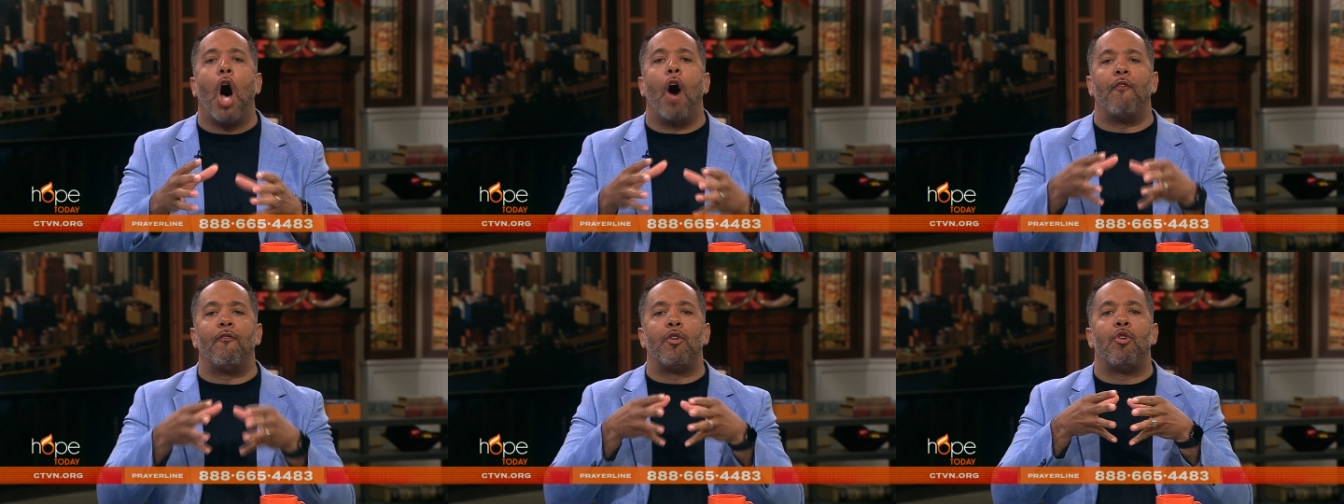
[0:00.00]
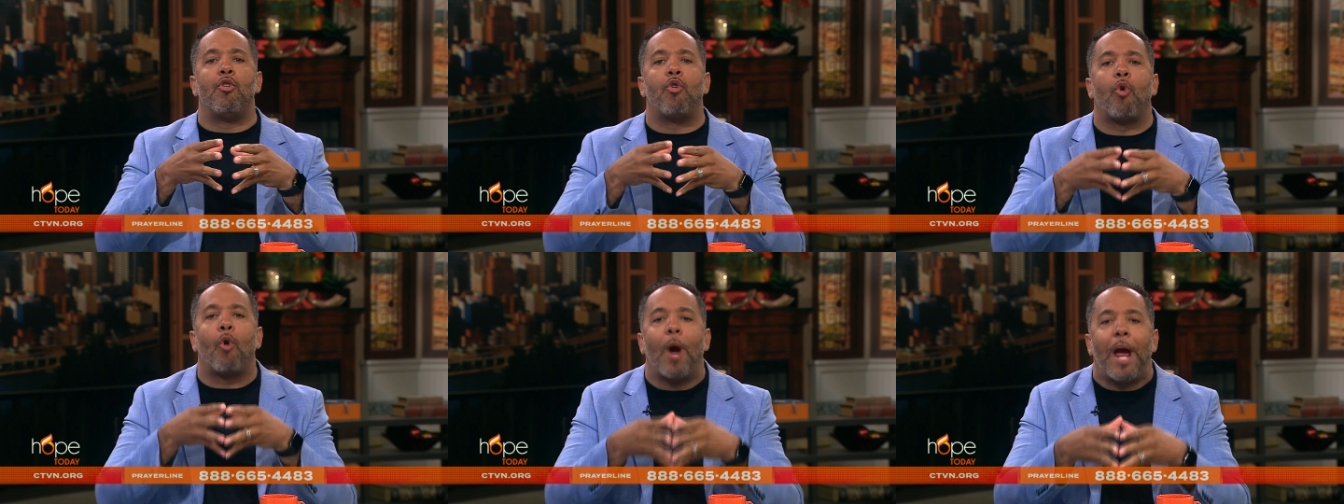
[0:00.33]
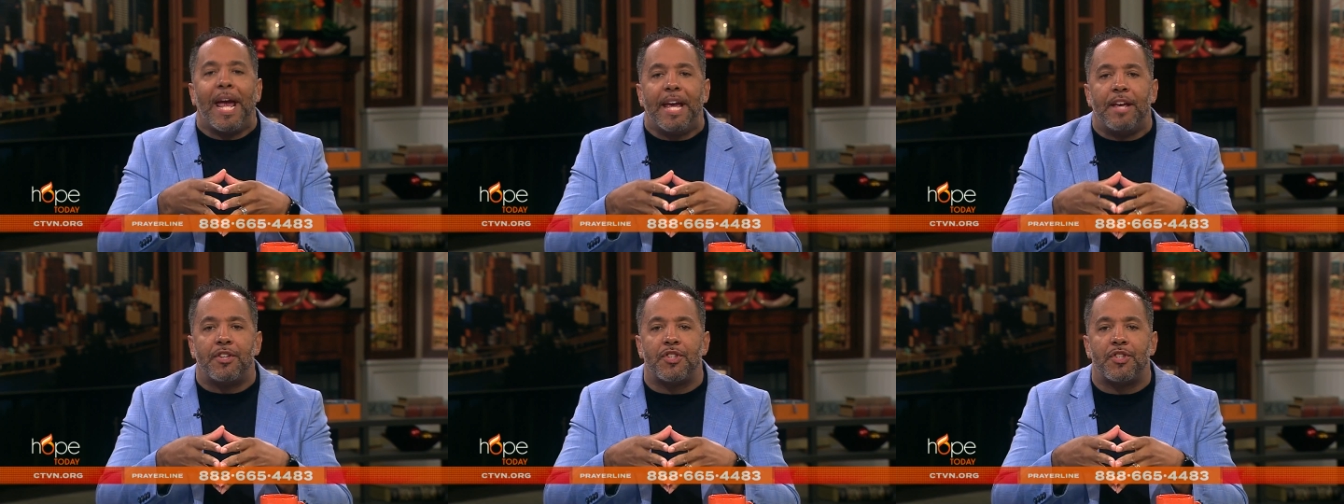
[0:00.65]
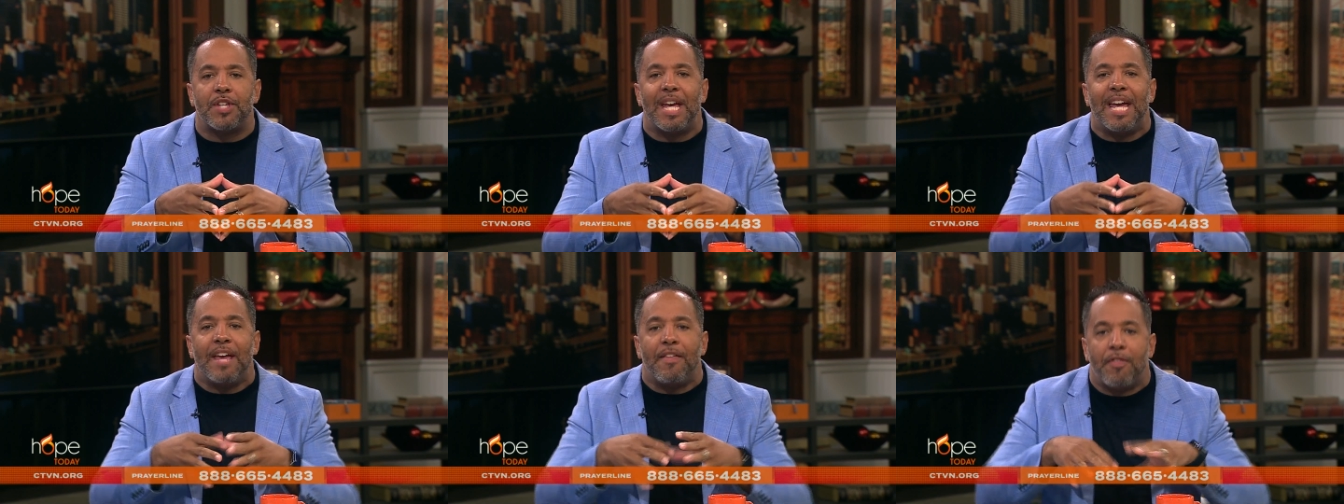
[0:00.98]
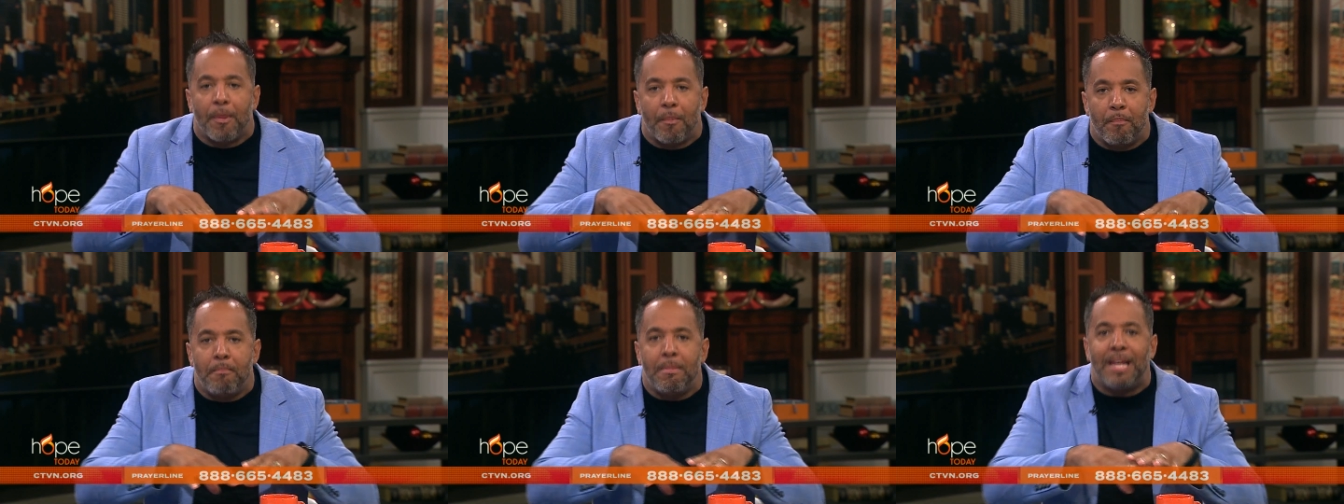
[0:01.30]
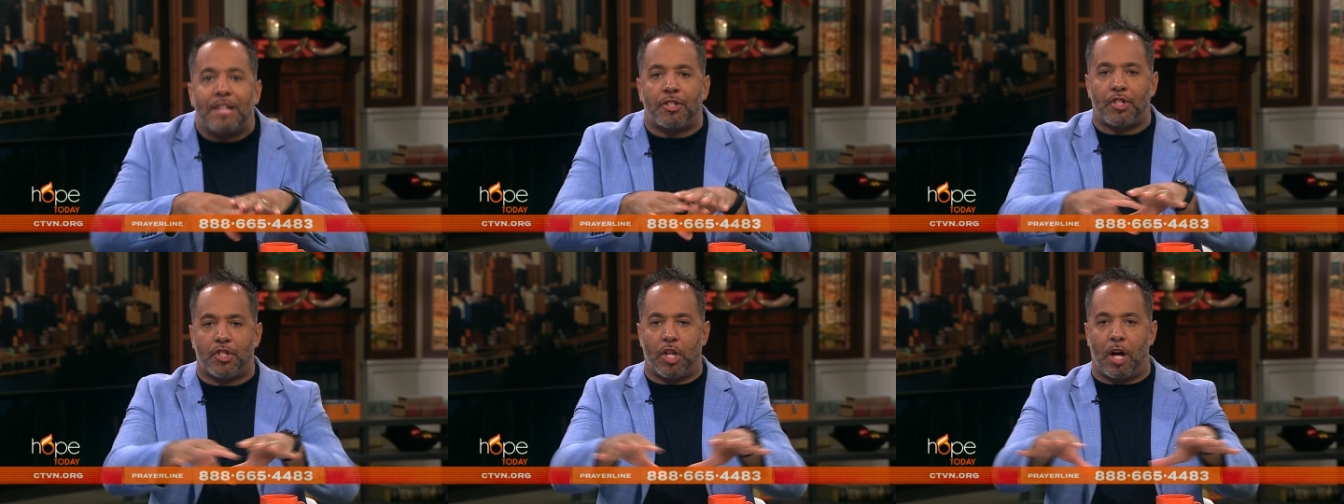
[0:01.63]
of grace in the
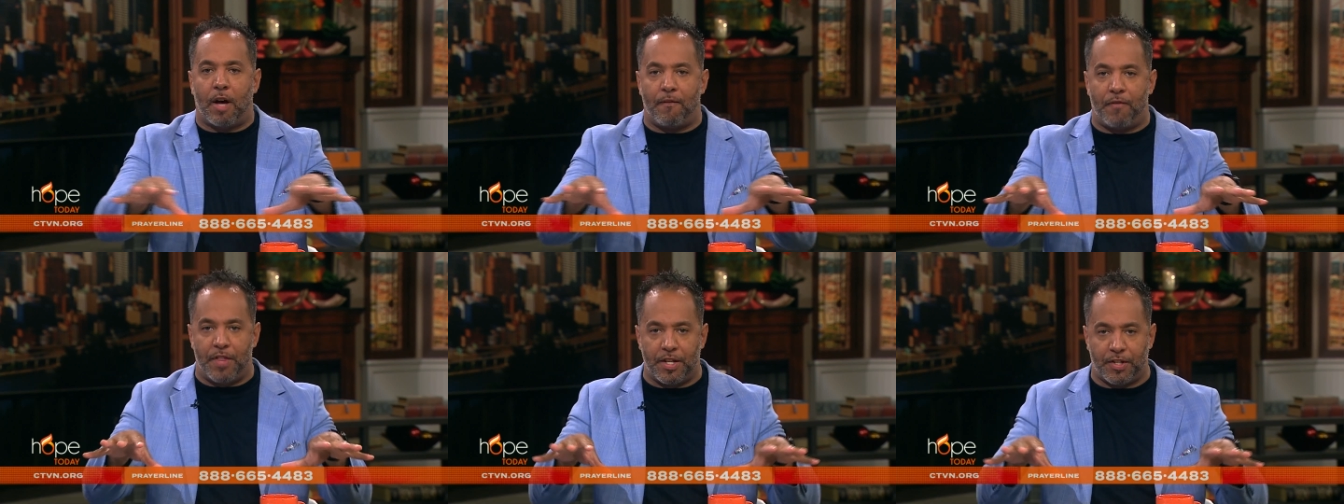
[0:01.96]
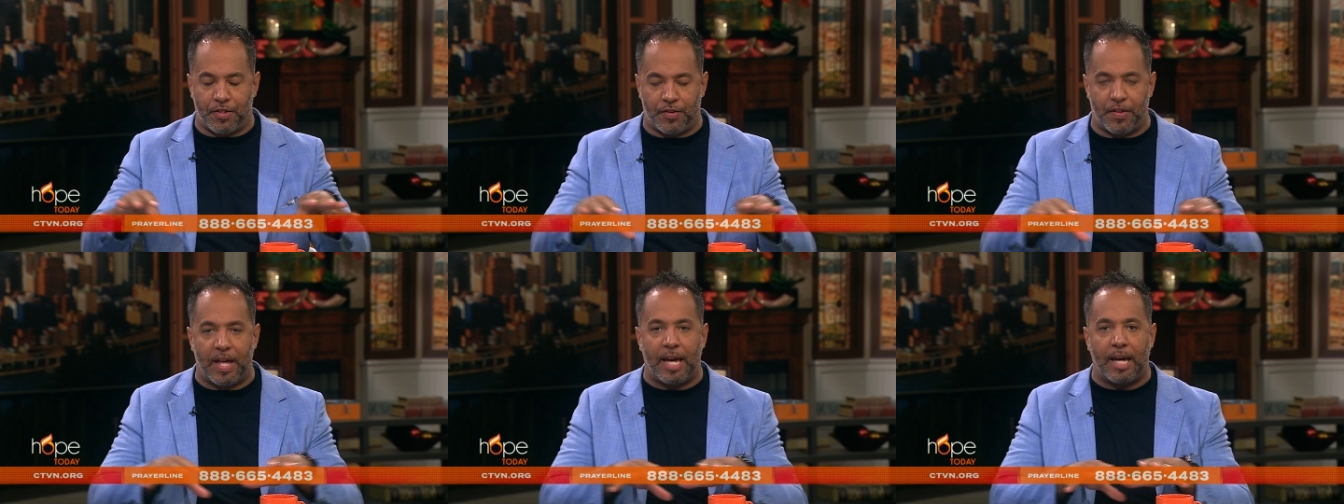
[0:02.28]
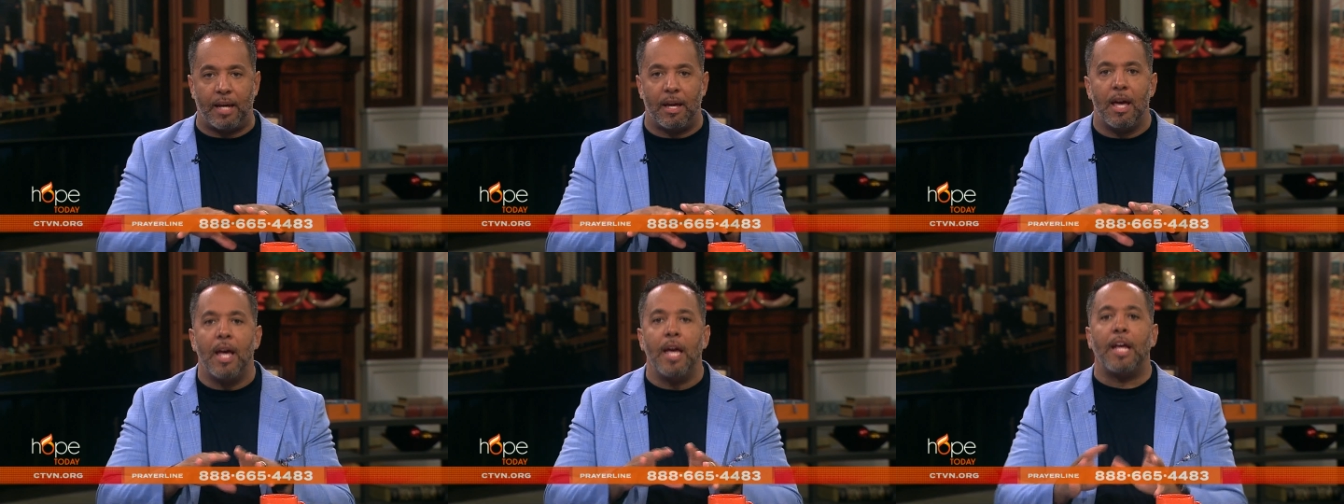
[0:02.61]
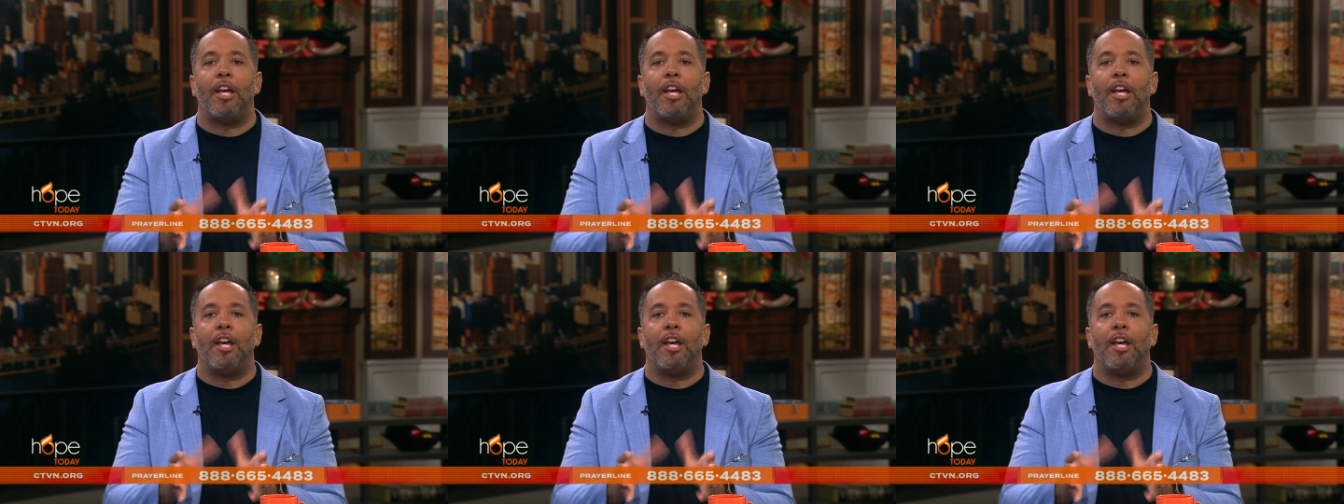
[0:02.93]
midst of this thing.